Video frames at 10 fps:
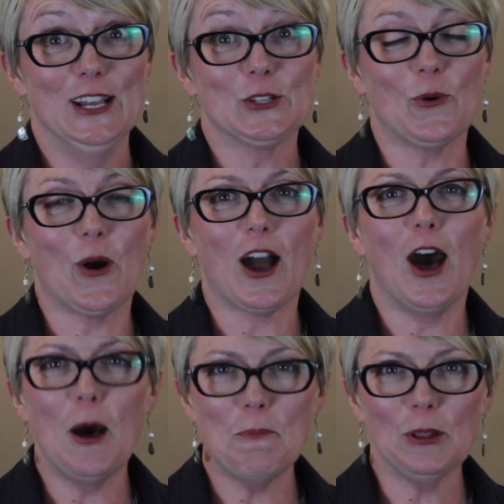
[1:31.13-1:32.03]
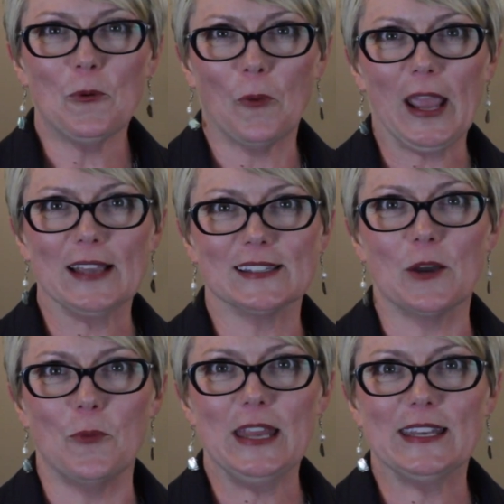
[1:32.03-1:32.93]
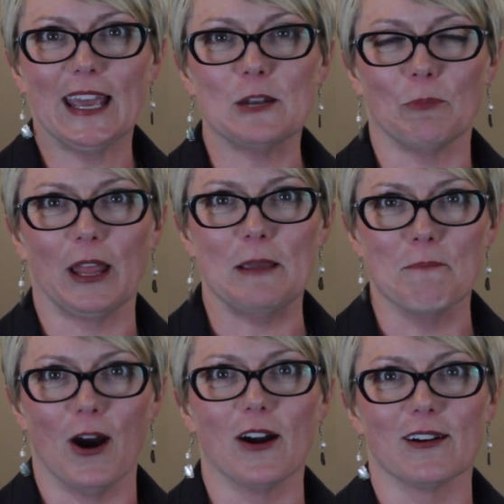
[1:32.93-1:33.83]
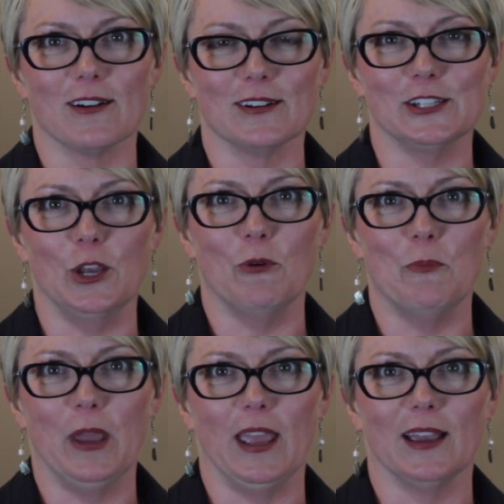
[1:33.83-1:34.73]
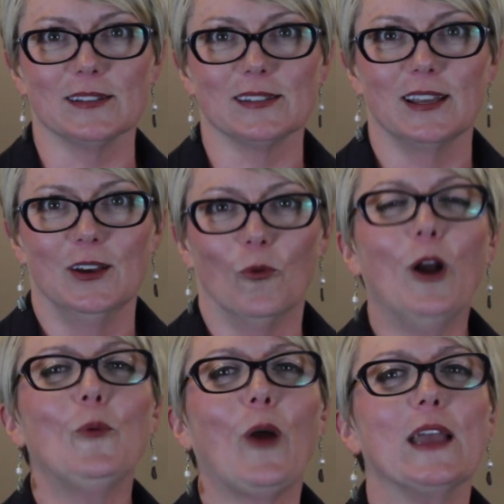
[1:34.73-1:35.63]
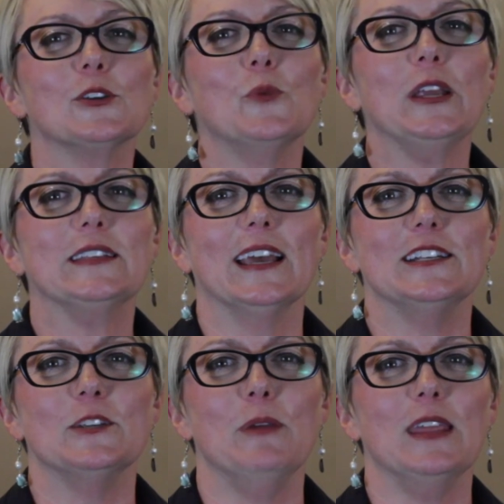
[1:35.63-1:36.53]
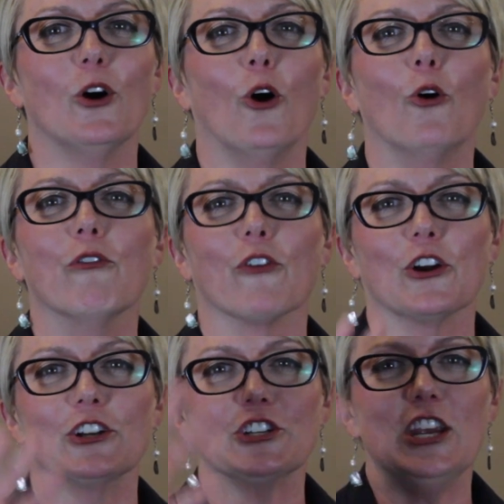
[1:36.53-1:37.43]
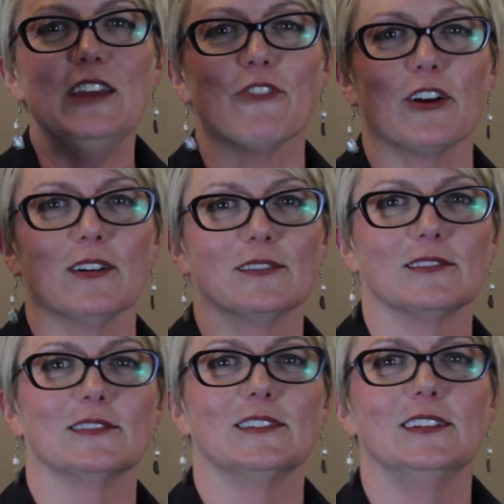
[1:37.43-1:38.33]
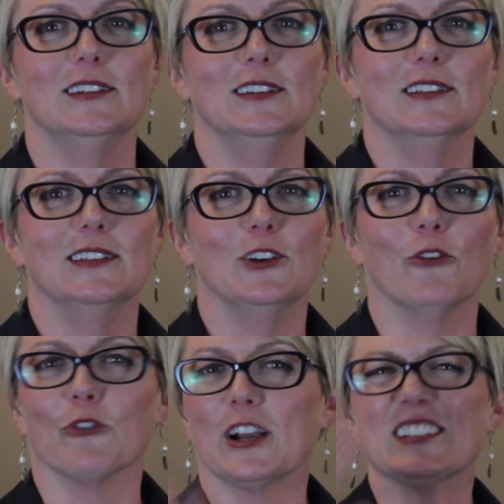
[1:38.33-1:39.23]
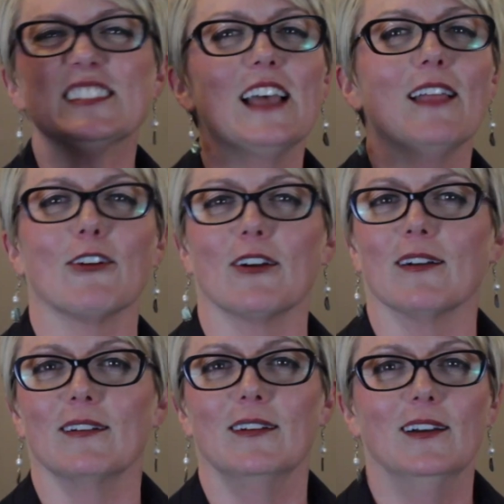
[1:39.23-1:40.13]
So a couple of ways that we tend to play martyr as human beings. One way is we tend to be the overachiever, the overexceller.